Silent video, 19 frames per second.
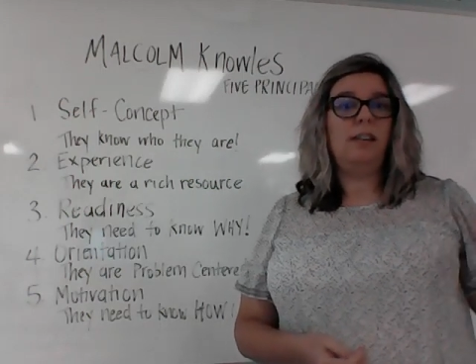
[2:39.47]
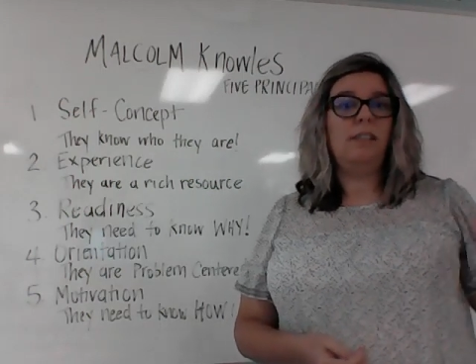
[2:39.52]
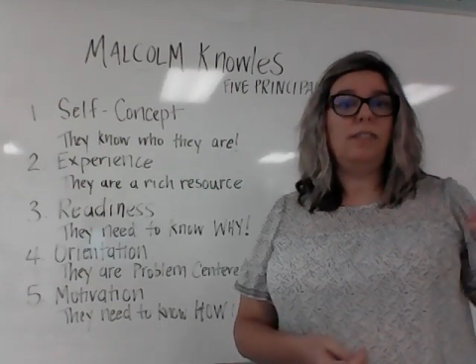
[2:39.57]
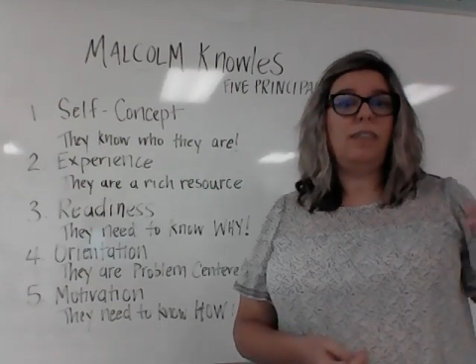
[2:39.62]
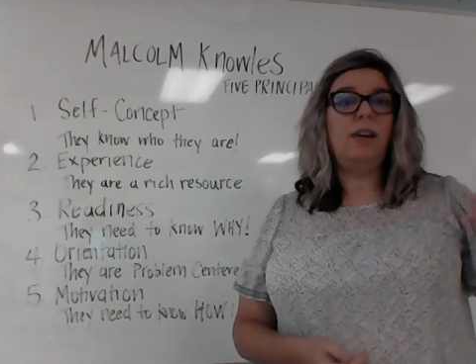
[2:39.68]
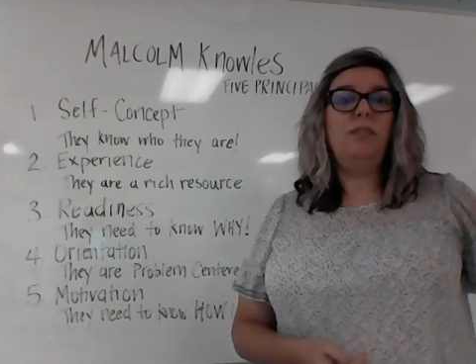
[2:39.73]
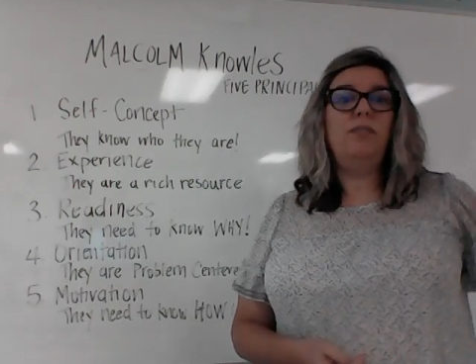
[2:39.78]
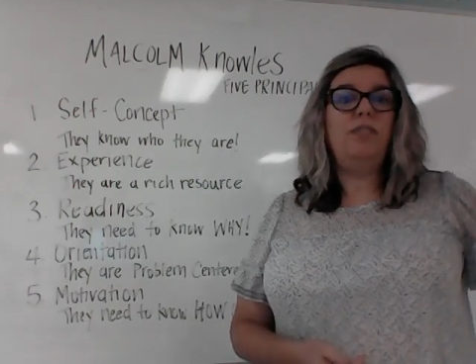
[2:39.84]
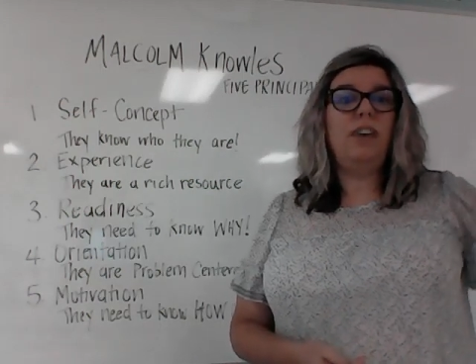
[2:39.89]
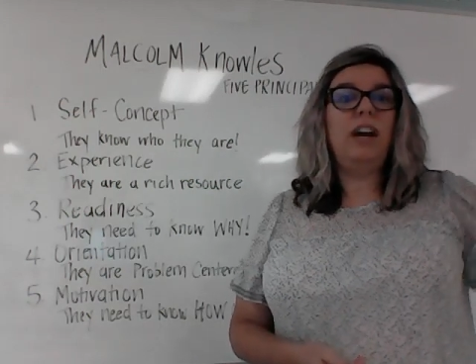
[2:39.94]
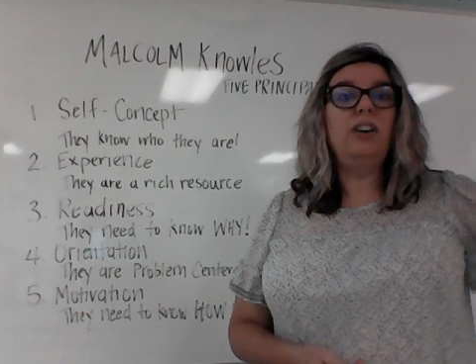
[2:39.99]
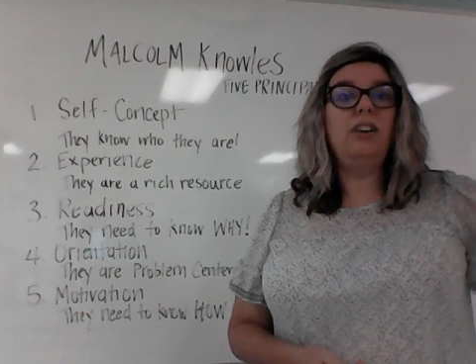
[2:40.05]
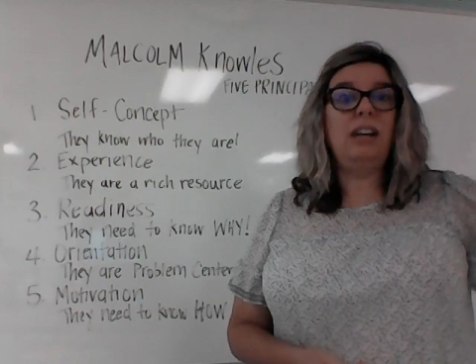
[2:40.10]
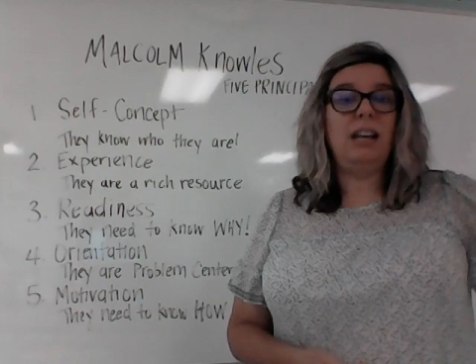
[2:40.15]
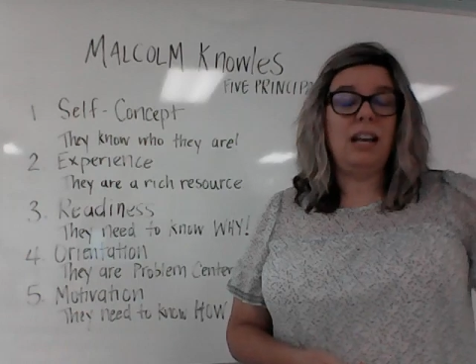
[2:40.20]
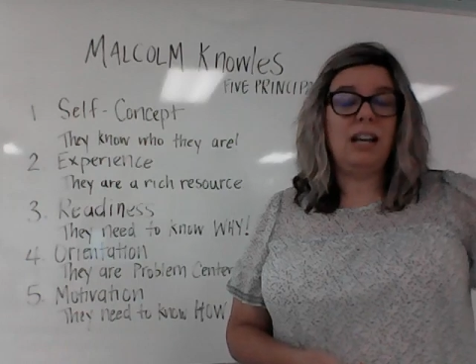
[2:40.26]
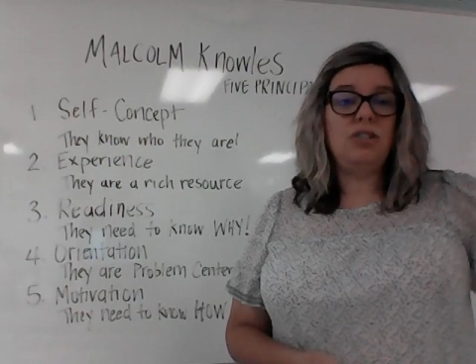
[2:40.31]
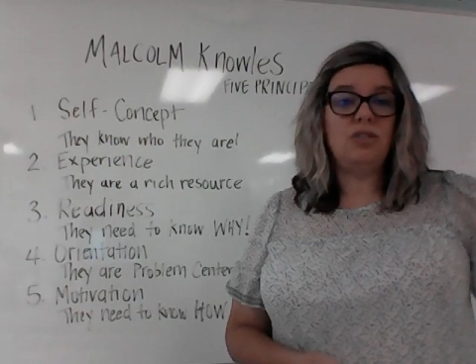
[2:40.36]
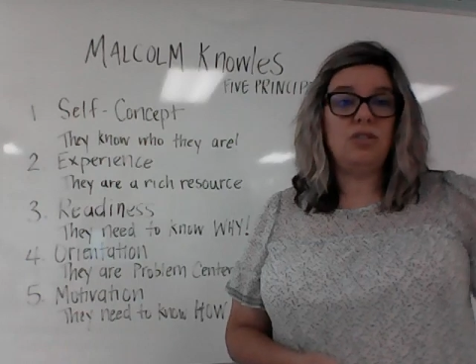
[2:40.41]
they're
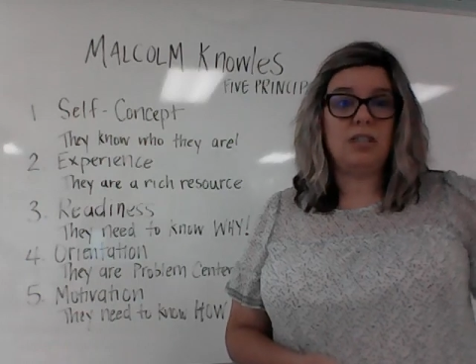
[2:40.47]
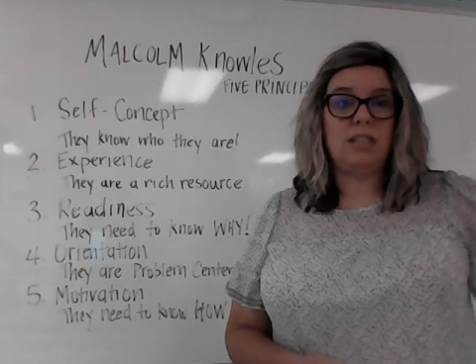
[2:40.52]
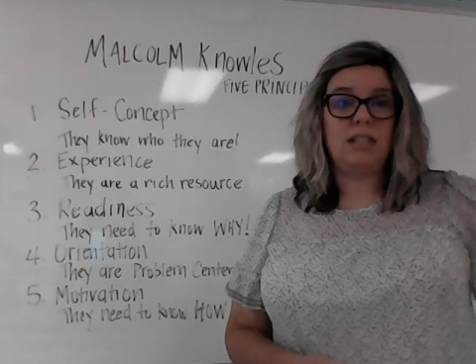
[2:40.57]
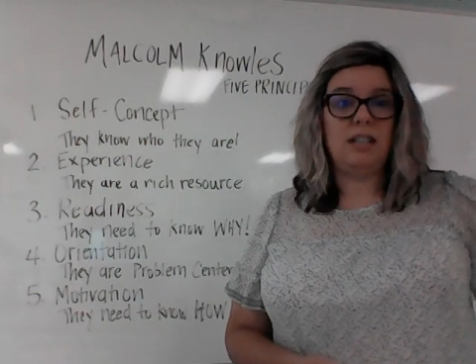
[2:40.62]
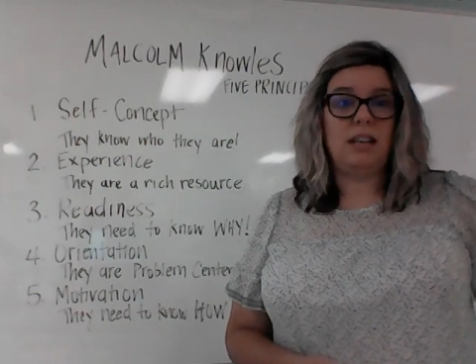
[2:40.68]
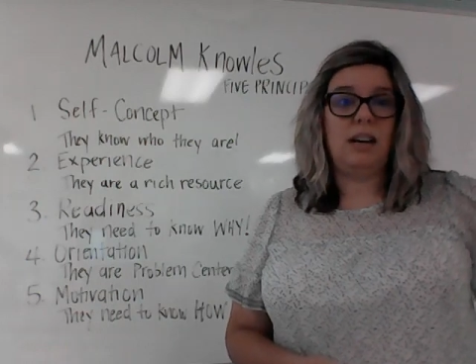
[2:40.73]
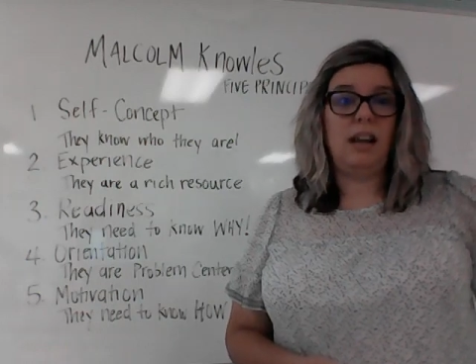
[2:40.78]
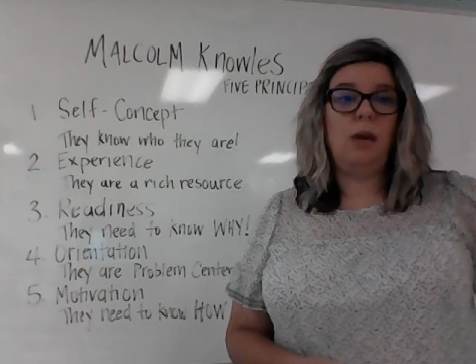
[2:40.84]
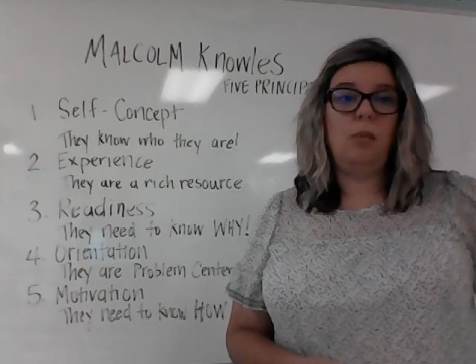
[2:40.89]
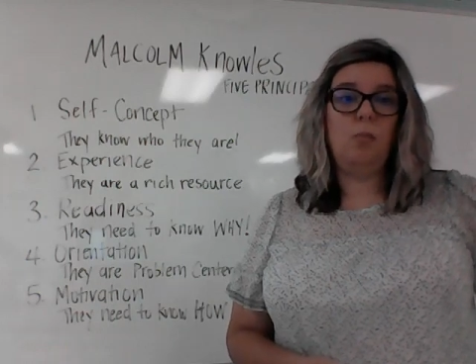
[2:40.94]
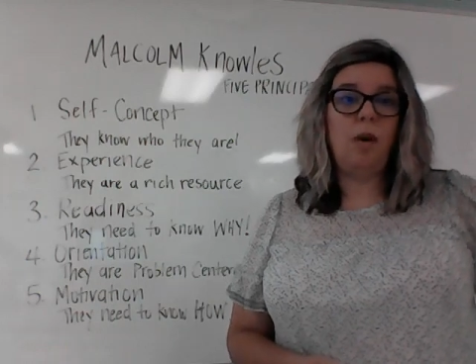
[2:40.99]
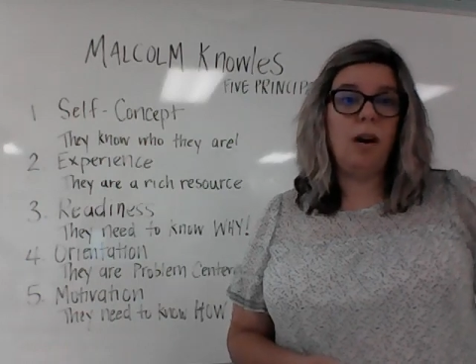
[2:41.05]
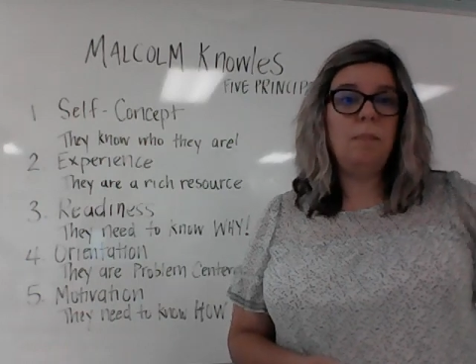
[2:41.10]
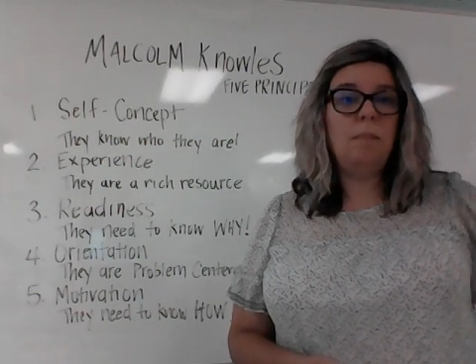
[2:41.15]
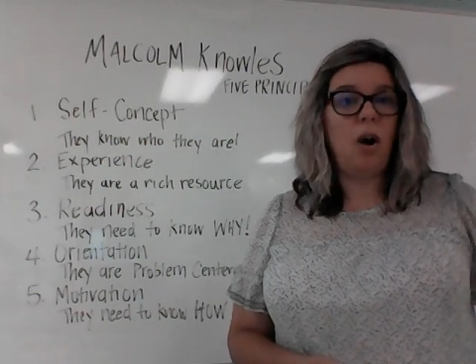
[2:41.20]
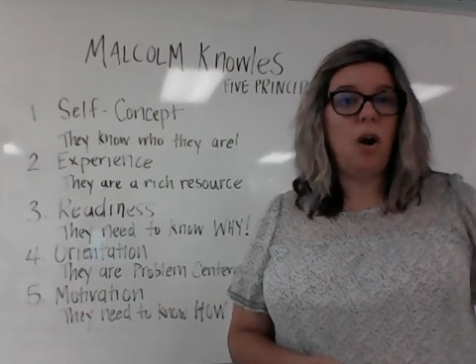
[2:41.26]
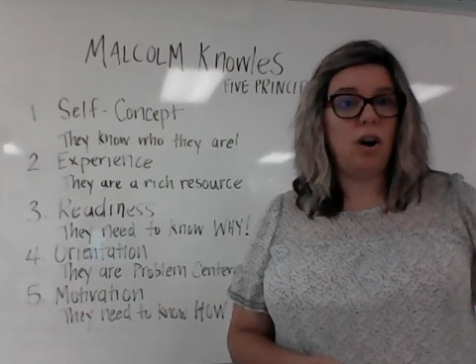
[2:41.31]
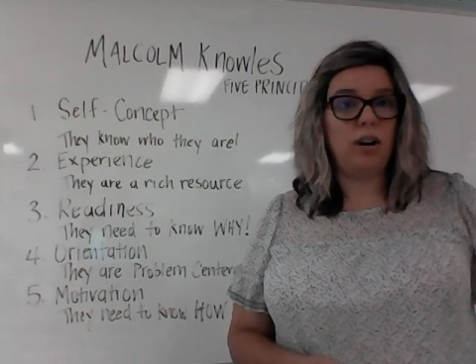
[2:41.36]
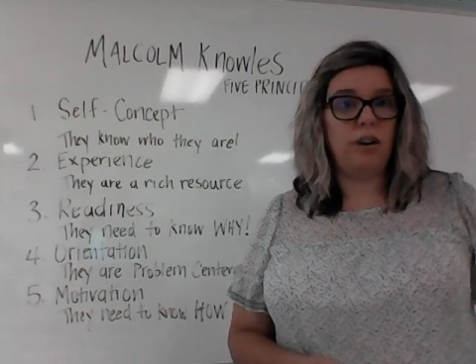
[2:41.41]
very interested in
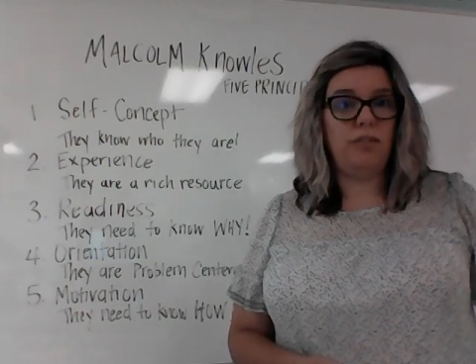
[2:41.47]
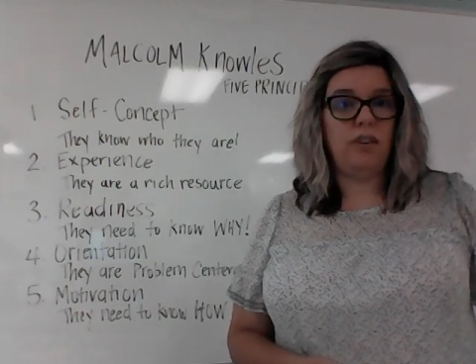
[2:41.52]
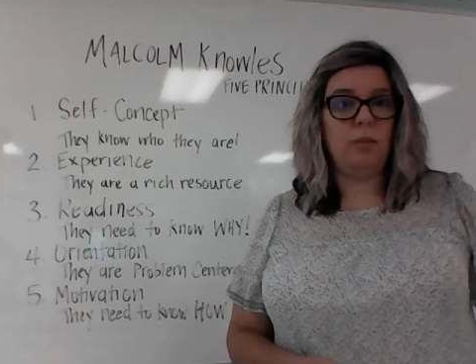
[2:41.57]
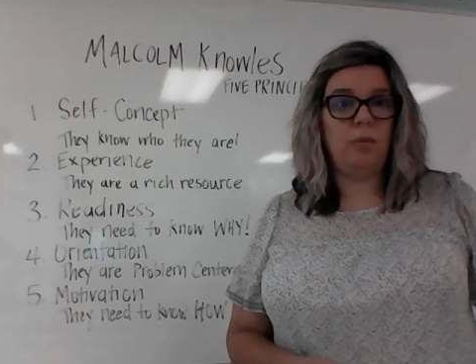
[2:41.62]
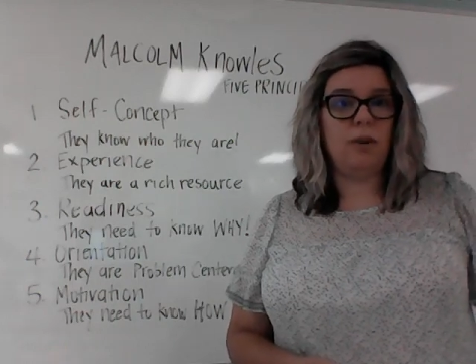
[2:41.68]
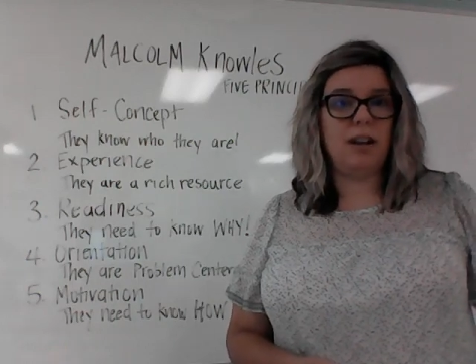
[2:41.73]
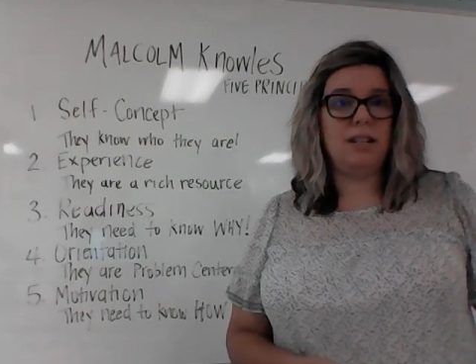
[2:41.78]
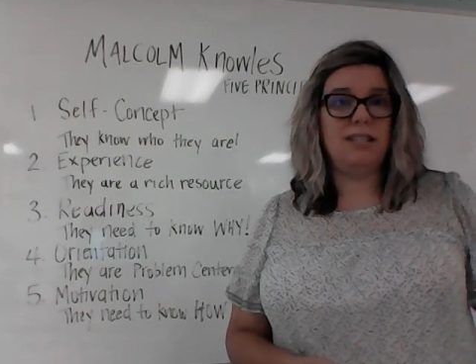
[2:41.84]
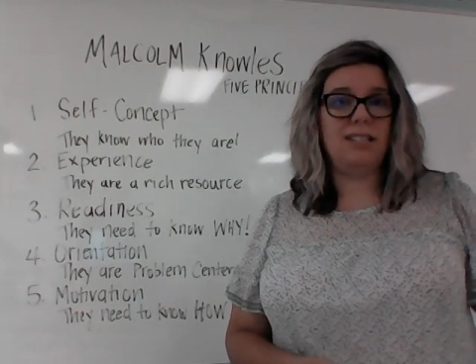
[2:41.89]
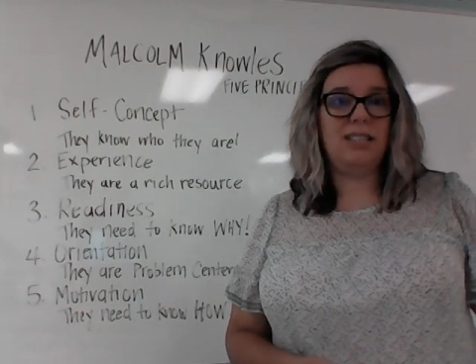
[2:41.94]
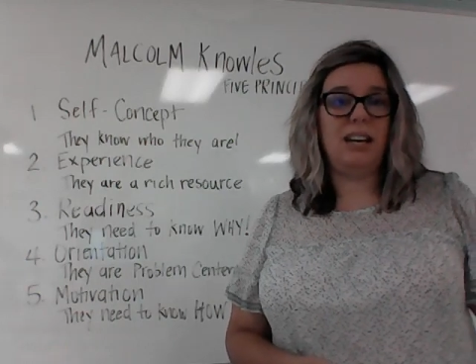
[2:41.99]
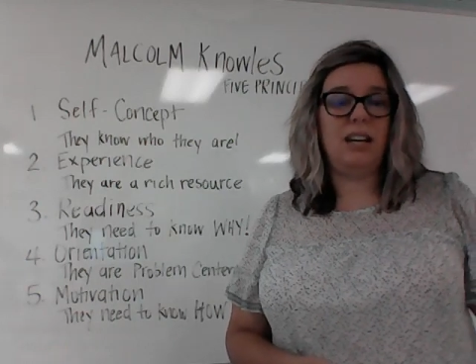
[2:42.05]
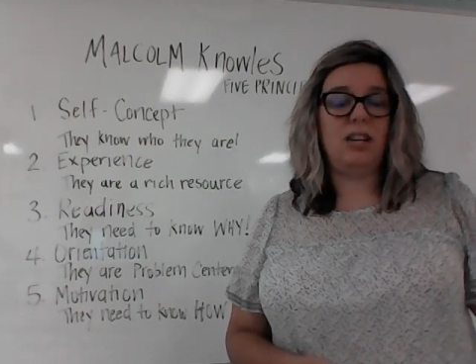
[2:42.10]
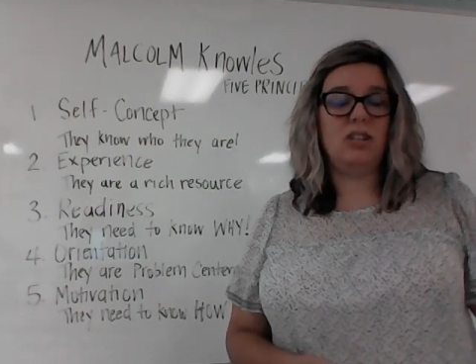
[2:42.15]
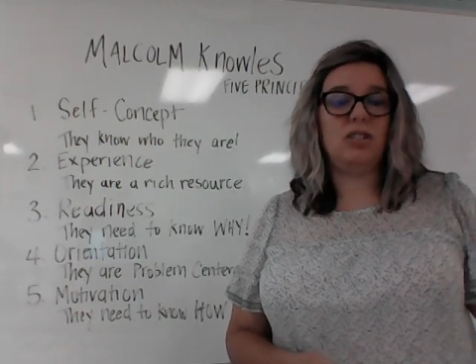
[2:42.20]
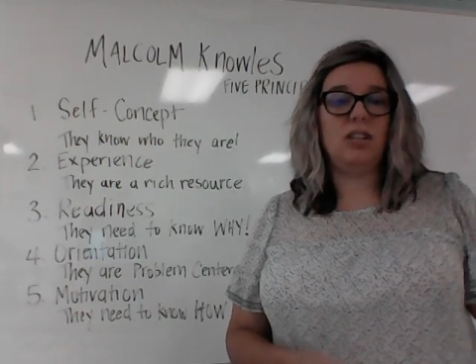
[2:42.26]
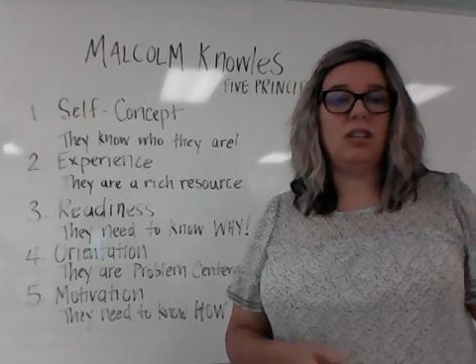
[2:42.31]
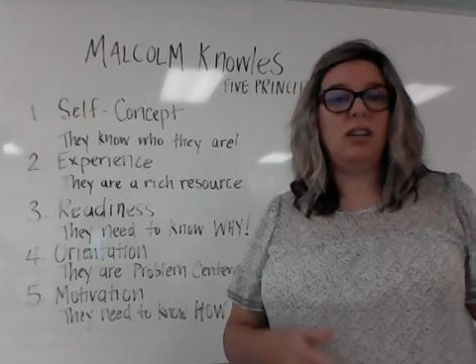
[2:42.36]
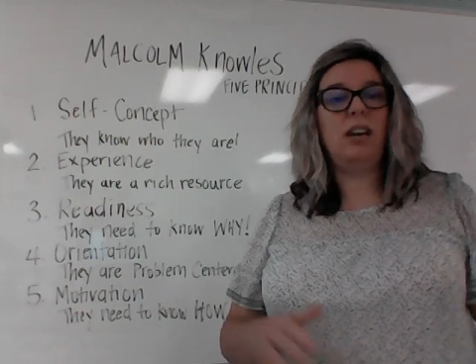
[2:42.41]
one part of your
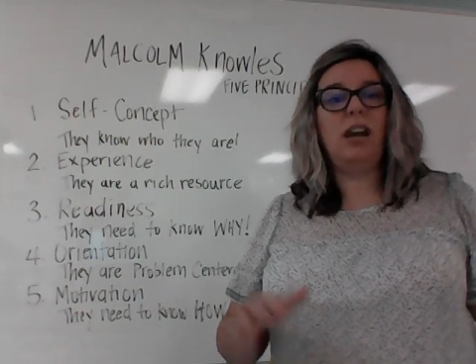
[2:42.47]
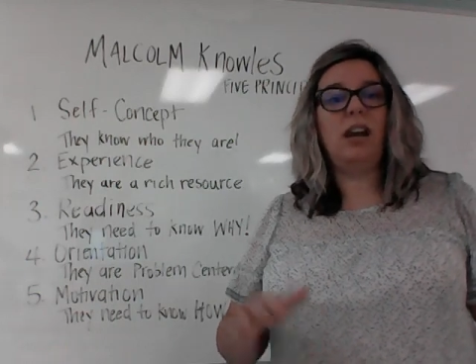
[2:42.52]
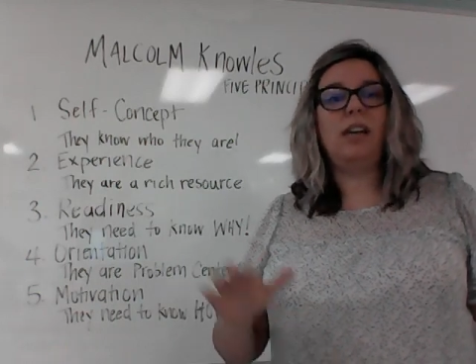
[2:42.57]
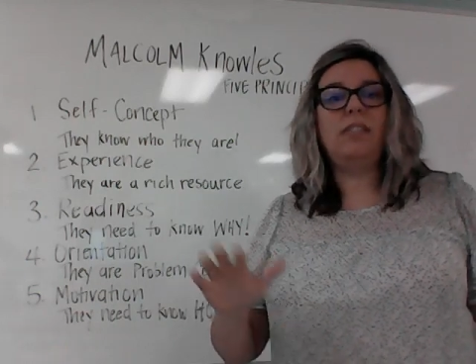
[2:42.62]
presentation,